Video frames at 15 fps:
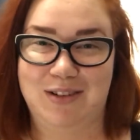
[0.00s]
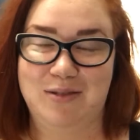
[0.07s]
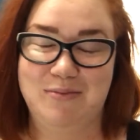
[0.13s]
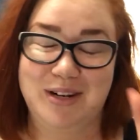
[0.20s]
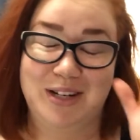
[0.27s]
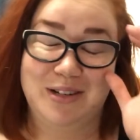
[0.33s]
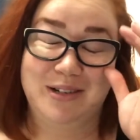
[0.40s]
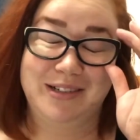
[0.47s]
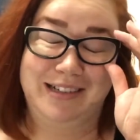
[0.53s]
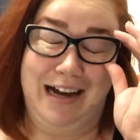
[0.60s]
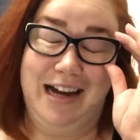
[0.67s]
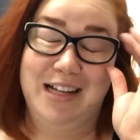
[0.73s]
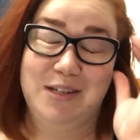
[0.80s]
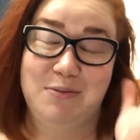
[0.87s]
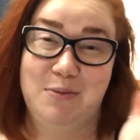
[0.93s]
Oh my god,
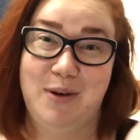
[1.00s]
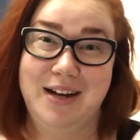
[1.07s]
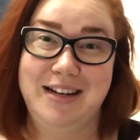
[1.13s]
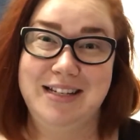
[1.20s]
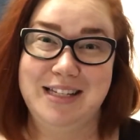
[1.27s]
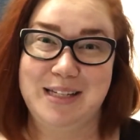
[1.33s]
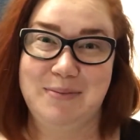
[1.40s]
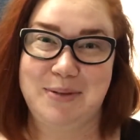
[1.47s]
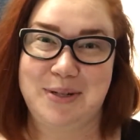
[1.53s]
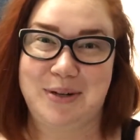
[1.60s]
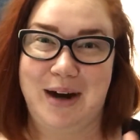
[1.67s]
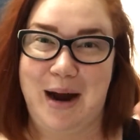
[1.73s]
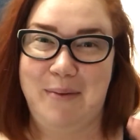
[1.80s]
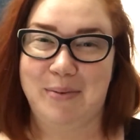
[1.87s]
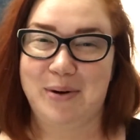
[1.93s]
guys, one
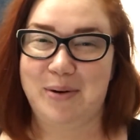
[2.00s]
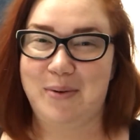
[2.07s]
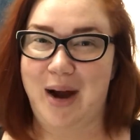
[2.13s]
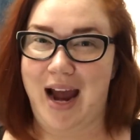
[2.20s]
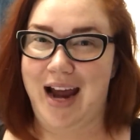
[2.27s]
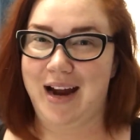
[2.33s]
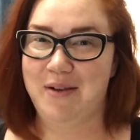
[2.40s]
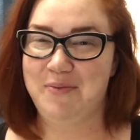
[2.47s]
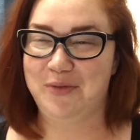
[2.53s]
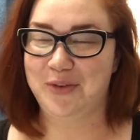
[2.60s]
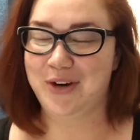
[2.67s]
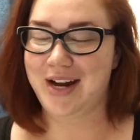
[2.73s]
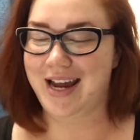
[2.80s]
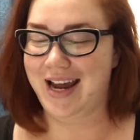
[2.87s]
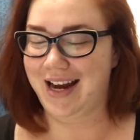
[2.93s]
subscriber away. I'm
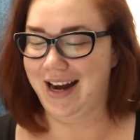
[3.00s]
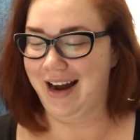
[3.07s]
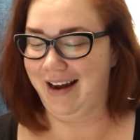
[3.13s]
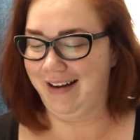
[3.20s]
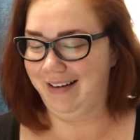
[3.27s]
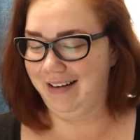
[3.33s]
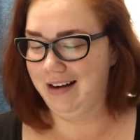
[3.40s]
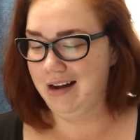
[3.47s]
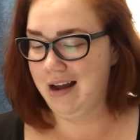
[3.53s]
freaking out.